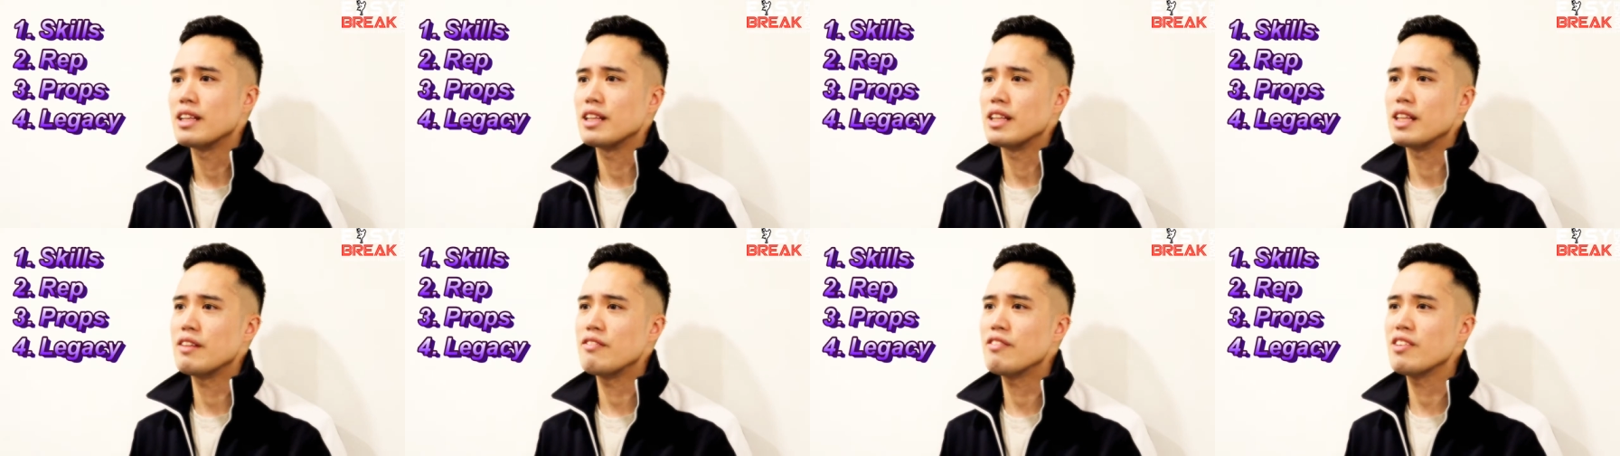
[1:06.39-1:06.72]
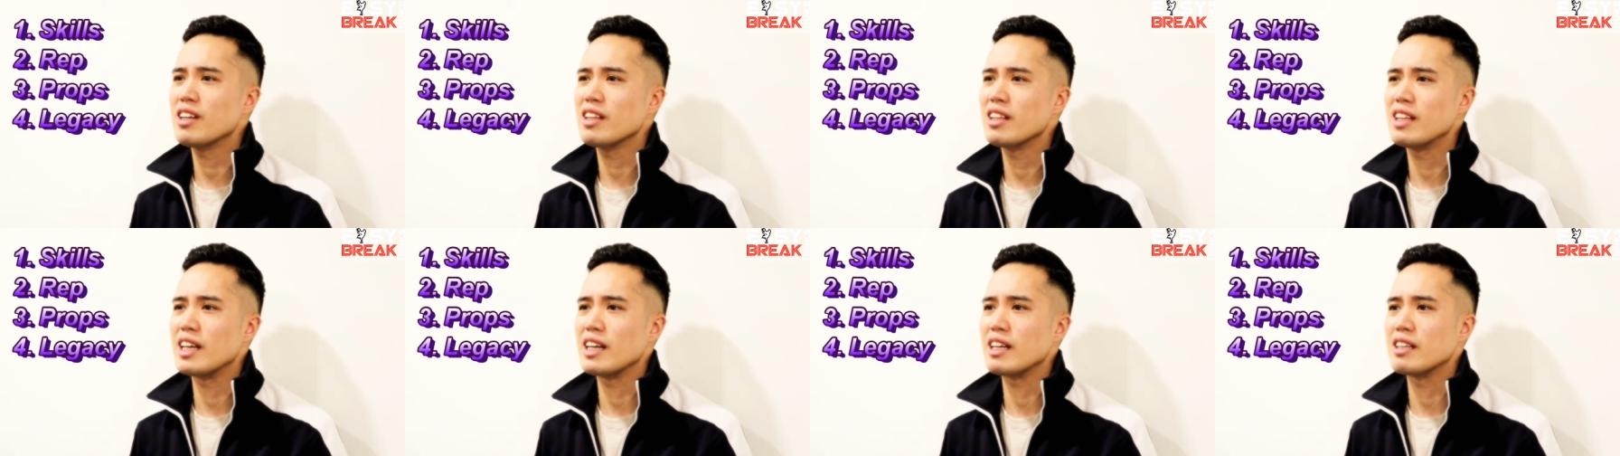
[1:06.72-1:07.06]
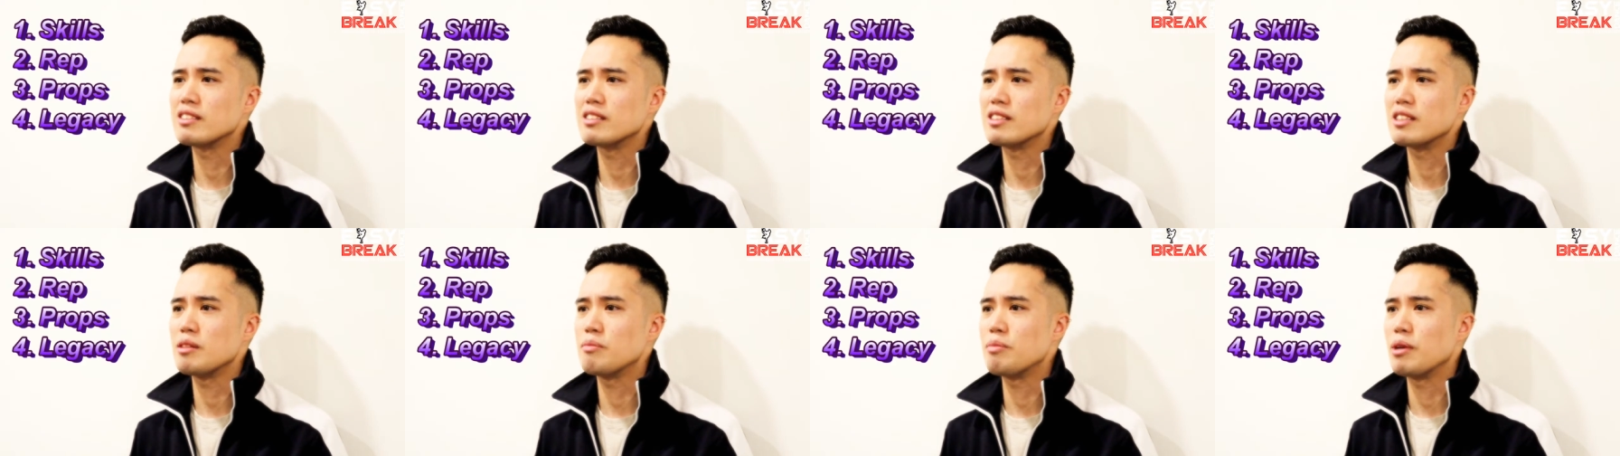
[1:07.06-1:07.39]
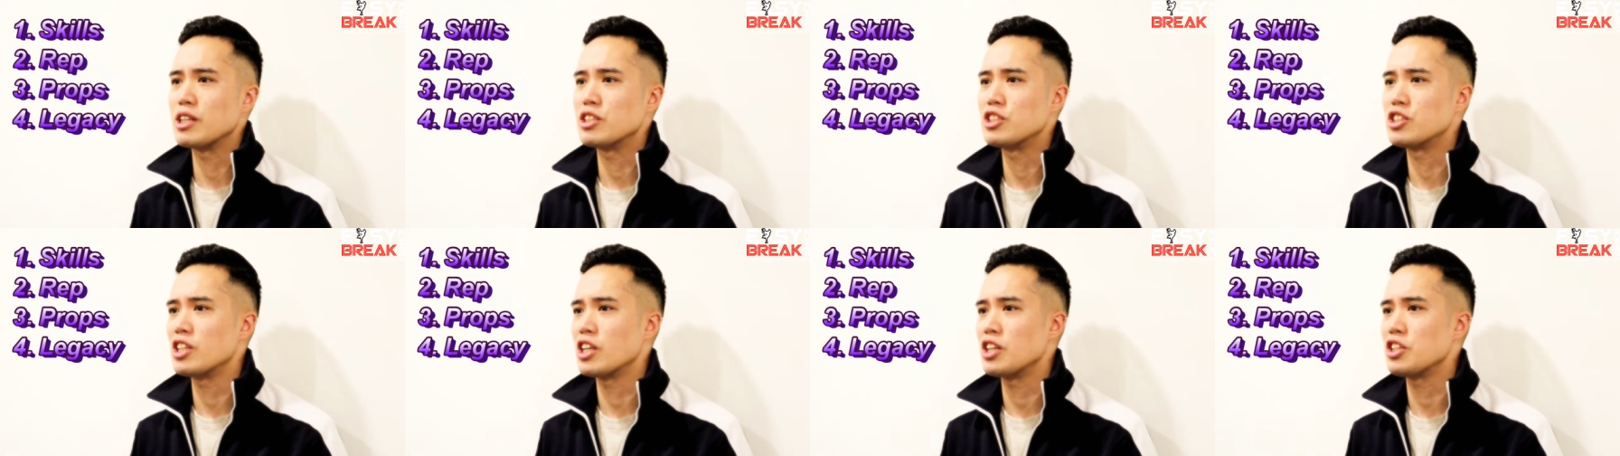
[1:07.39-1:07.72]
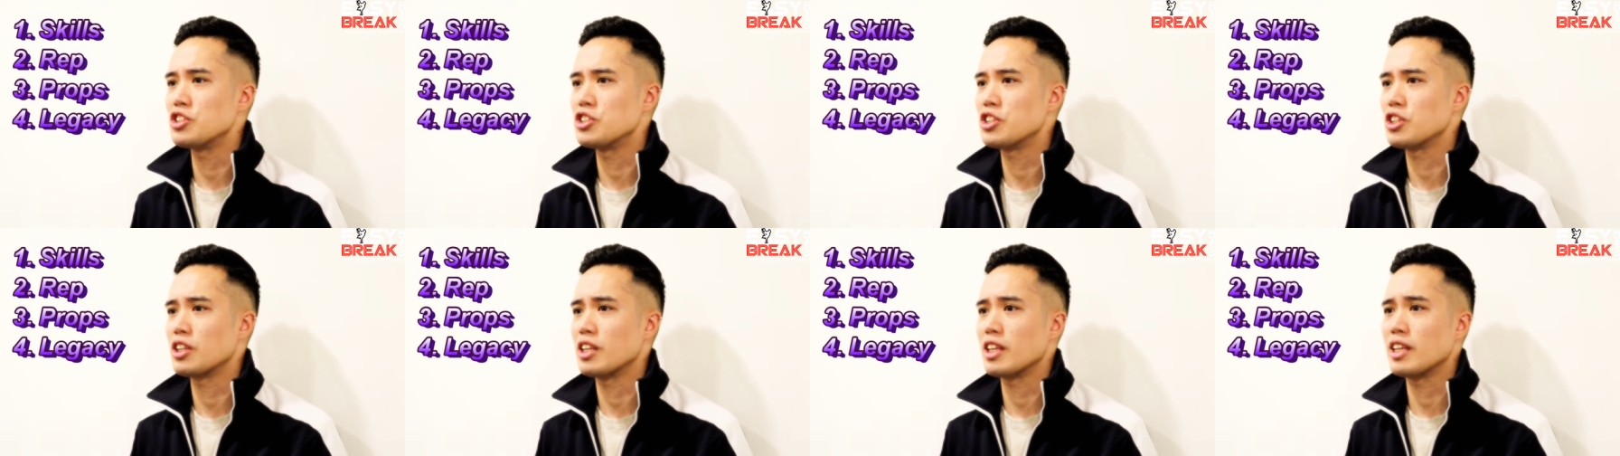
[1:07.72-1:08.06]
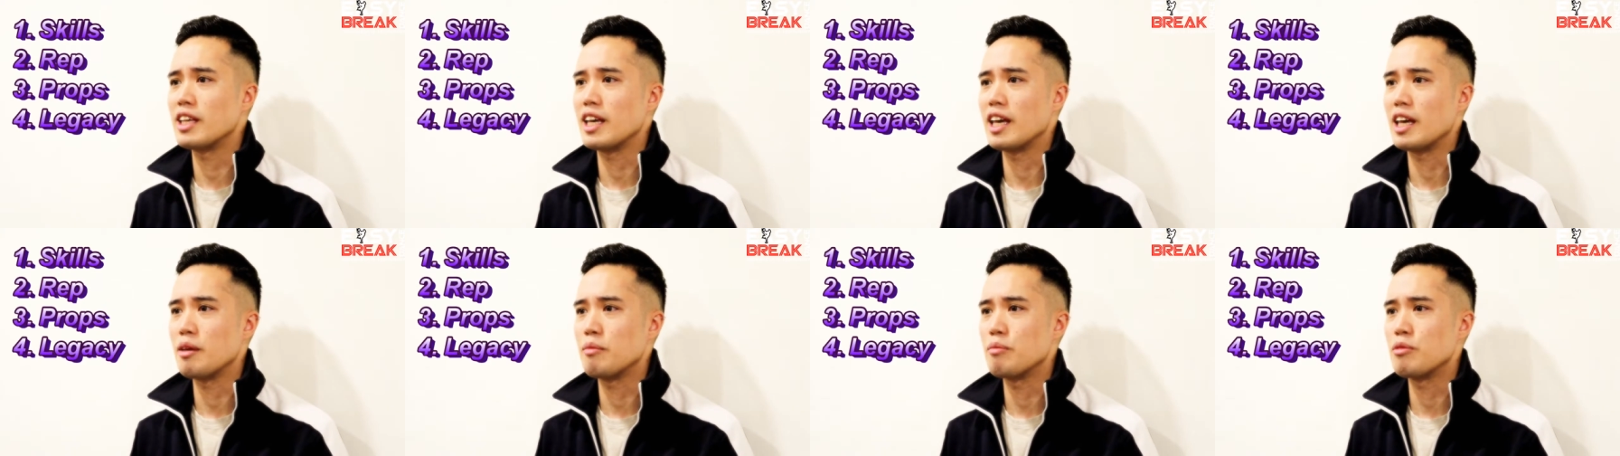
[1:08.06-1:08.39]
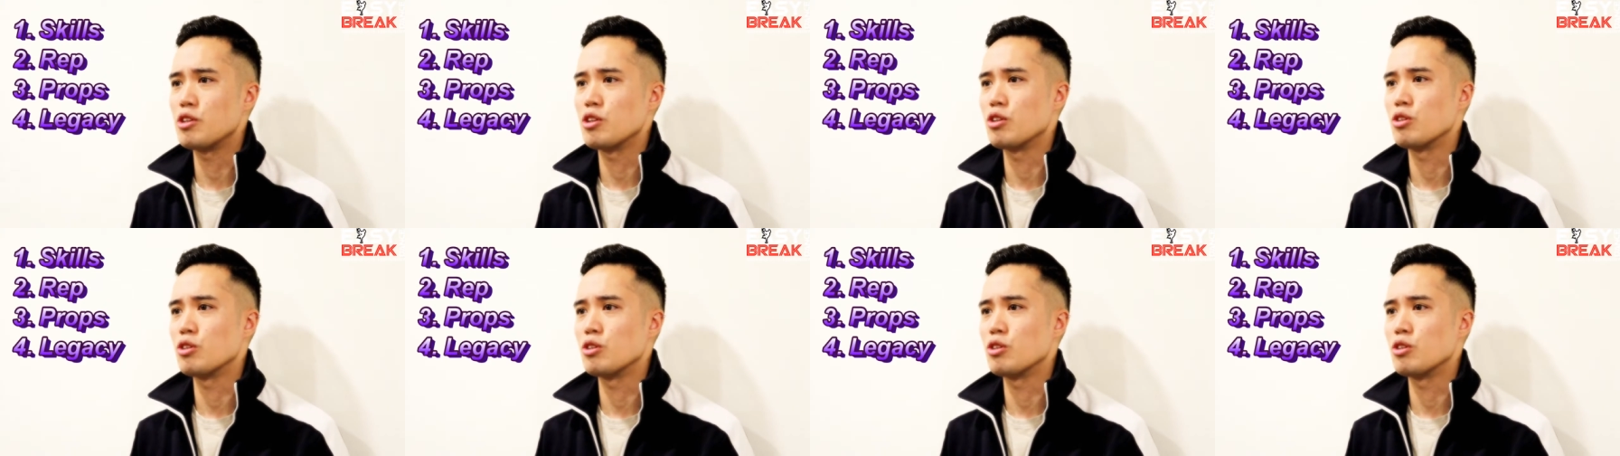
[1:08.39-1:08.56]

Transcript: leaving a legacy by changing the game in